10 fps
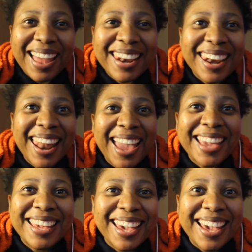
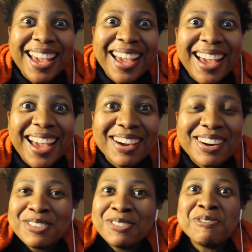Like,
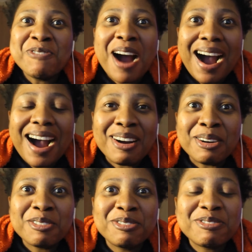
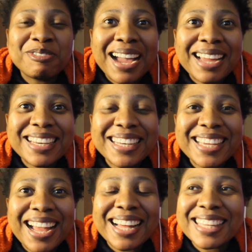wow,
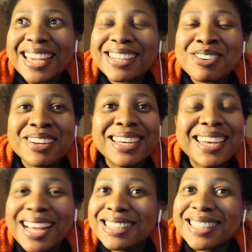finally I can
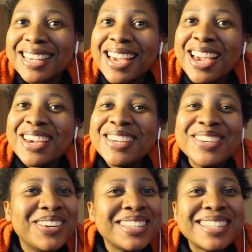connect
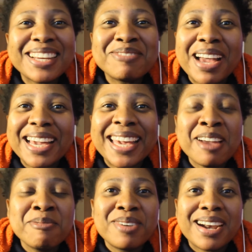using my
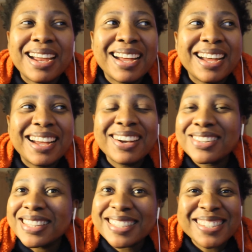camera. Oh,
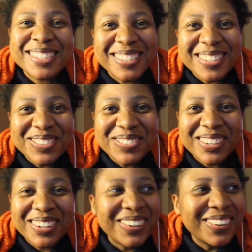this is dope.
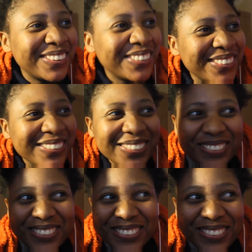
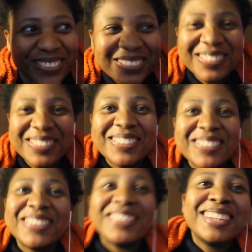Oh,
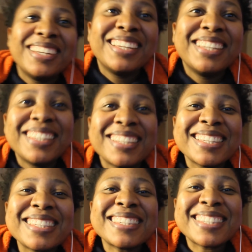
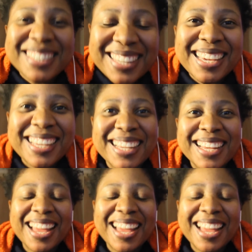this is sick.